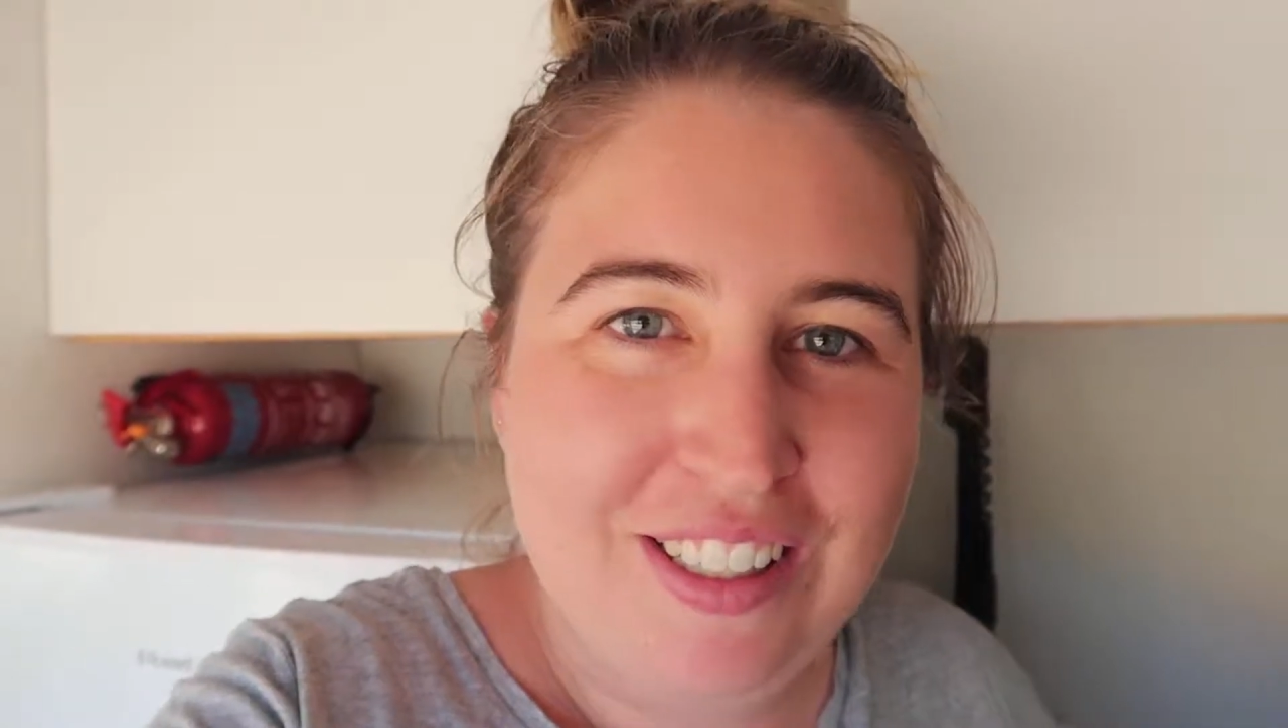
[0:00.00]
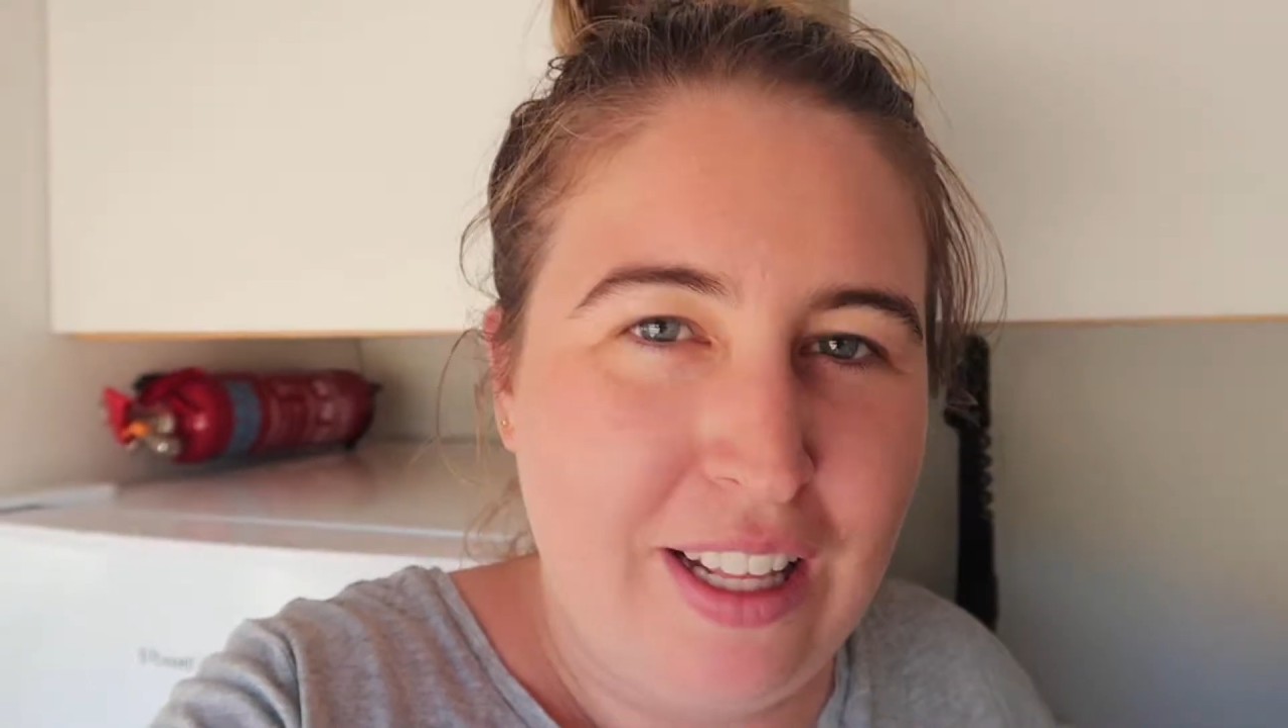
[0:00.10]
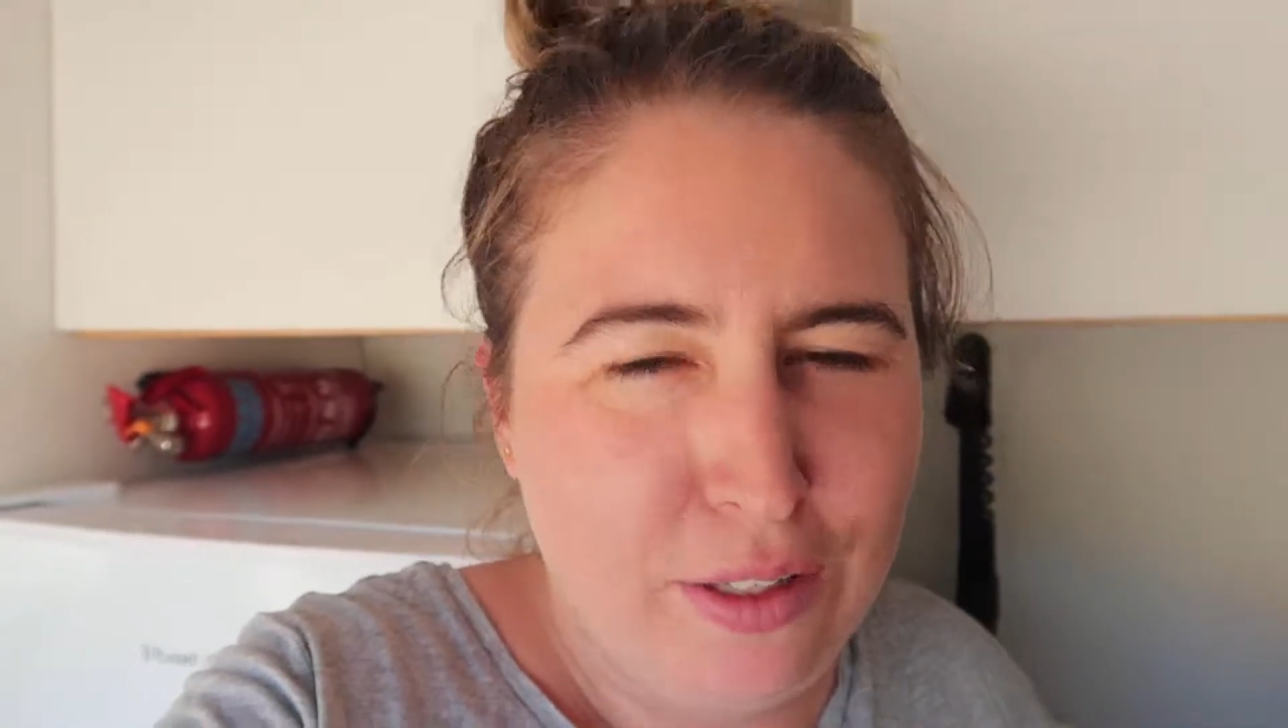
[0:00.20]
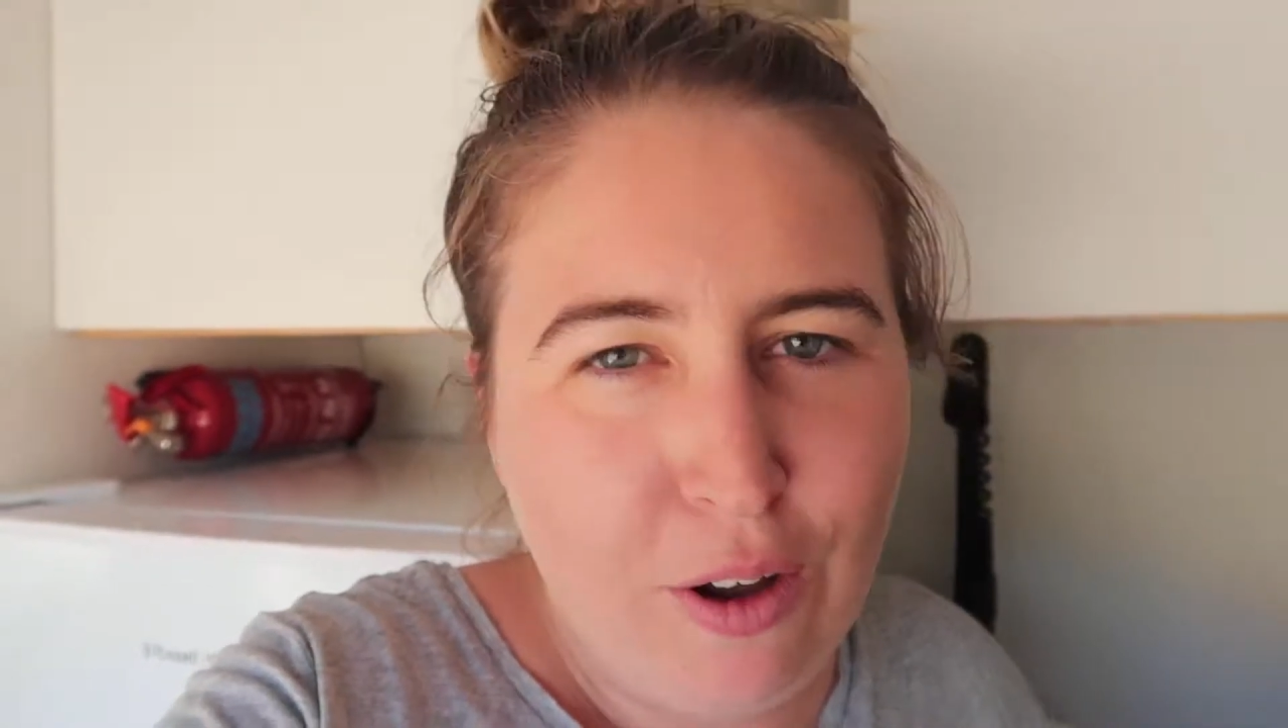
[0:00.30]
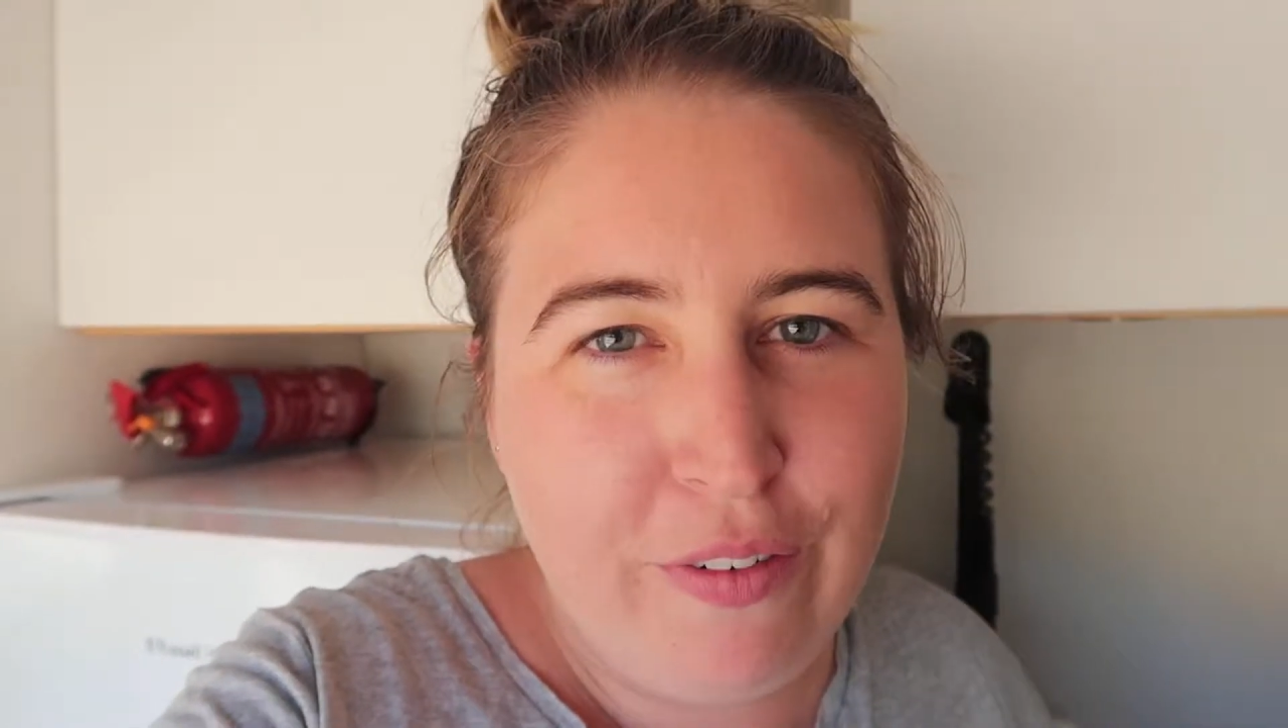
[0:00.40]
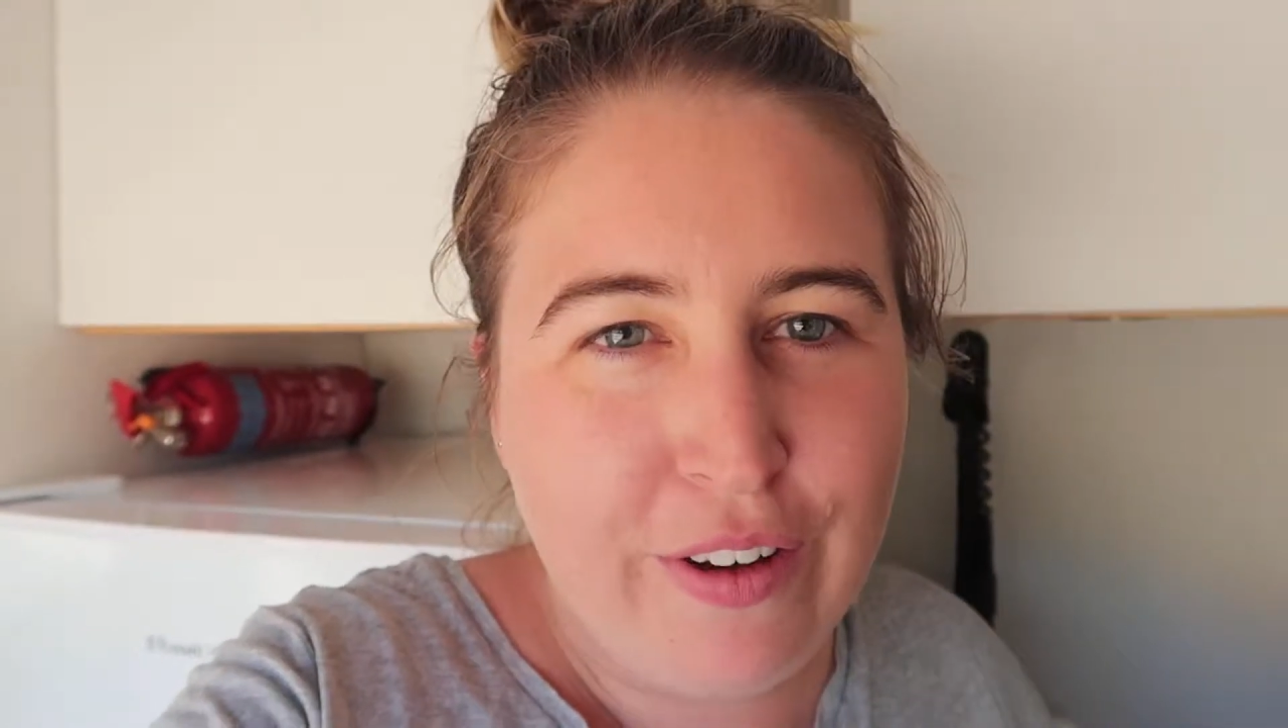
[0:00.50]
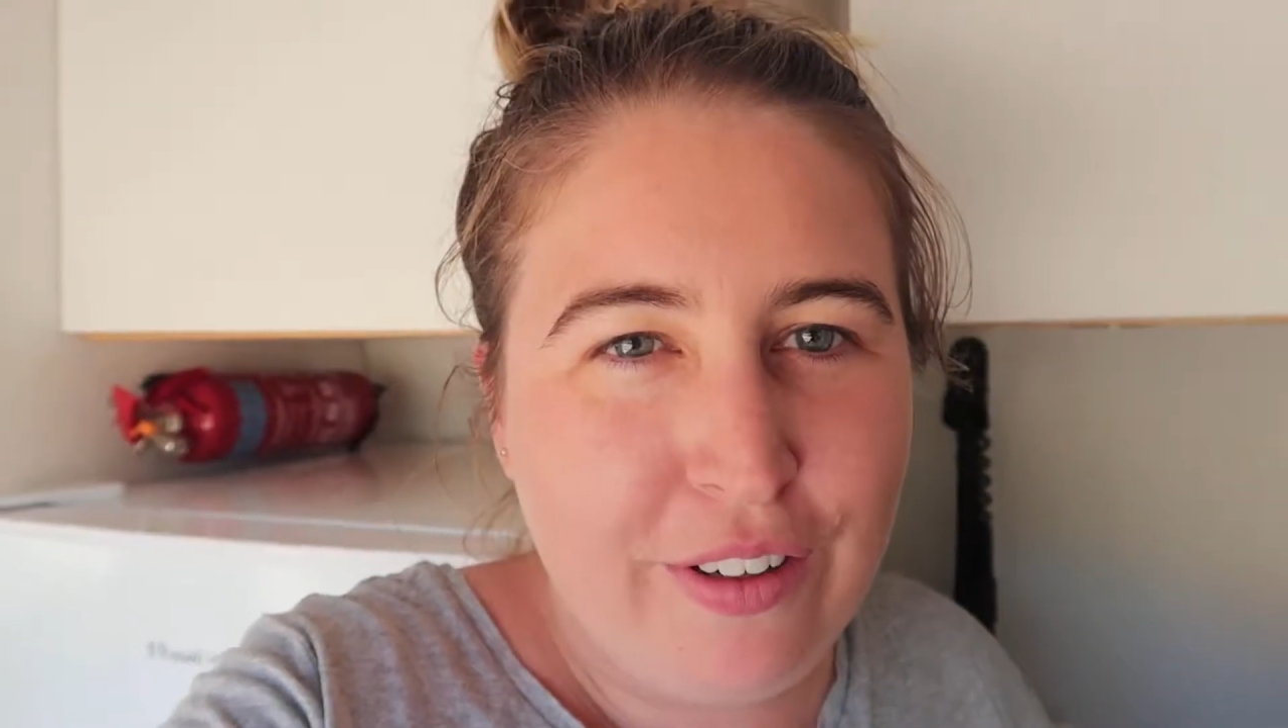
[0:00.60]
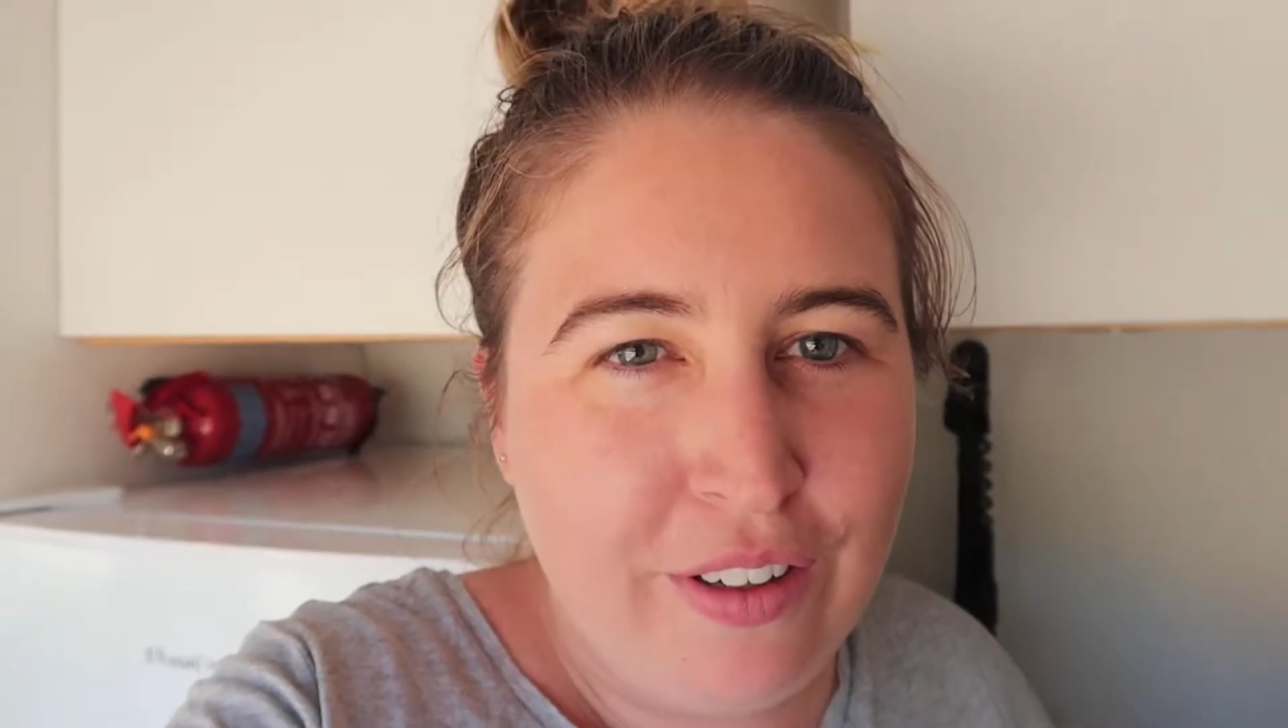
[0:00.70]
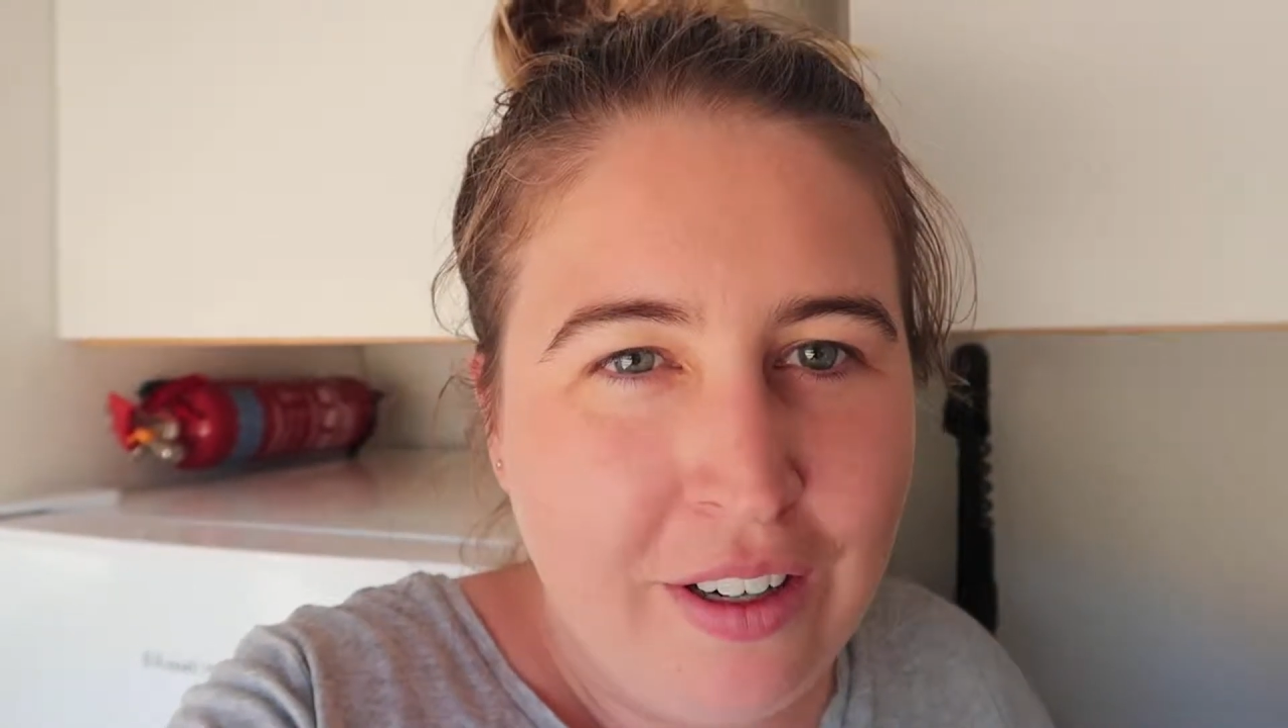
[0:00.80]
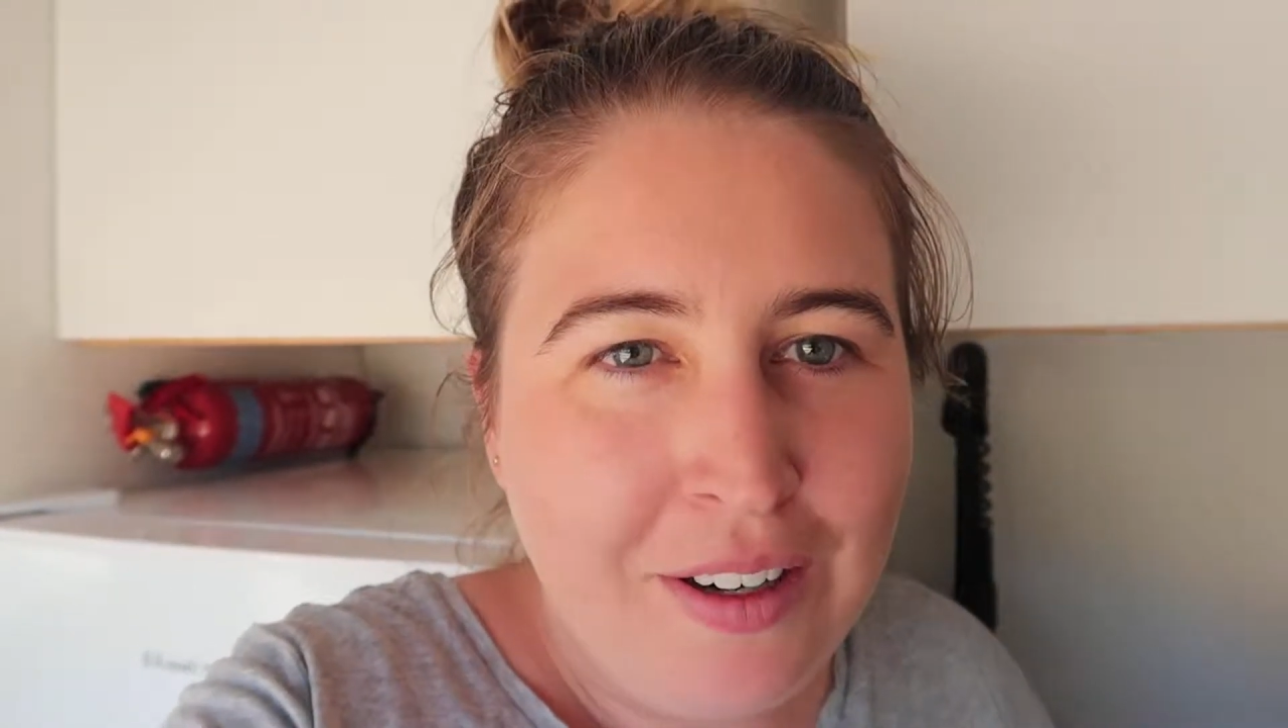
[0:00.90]
That's
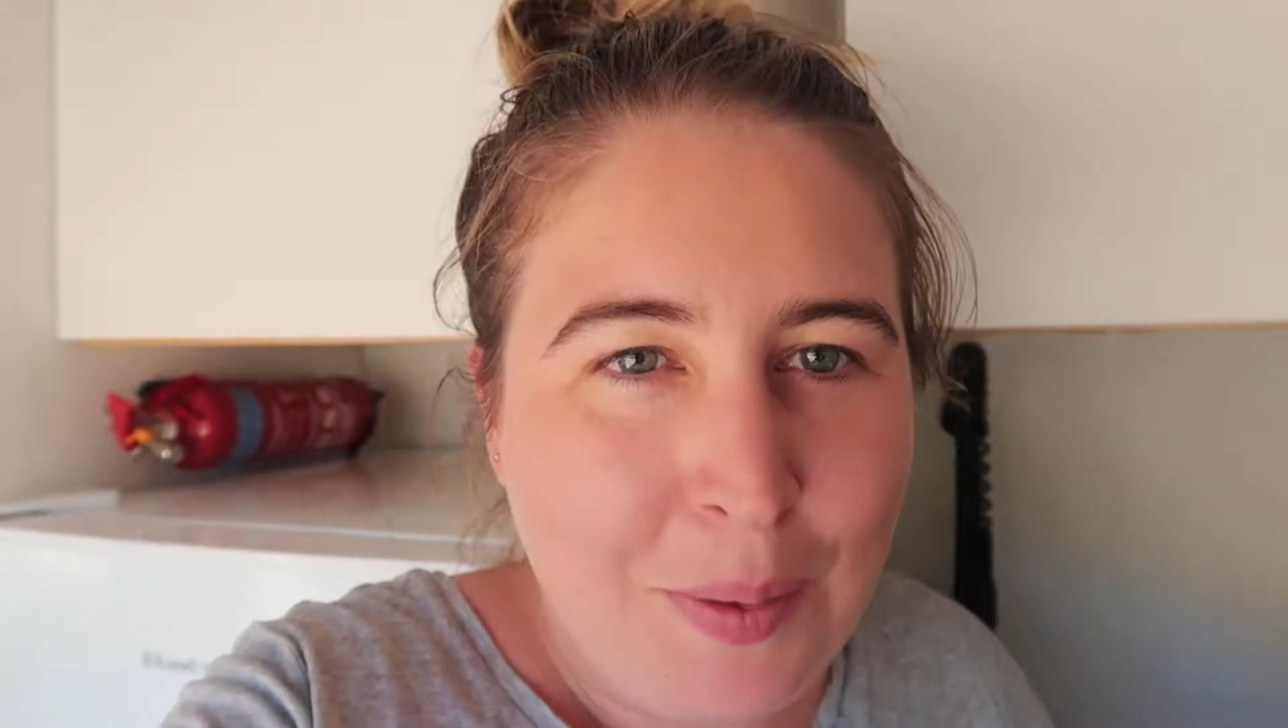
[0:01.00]
often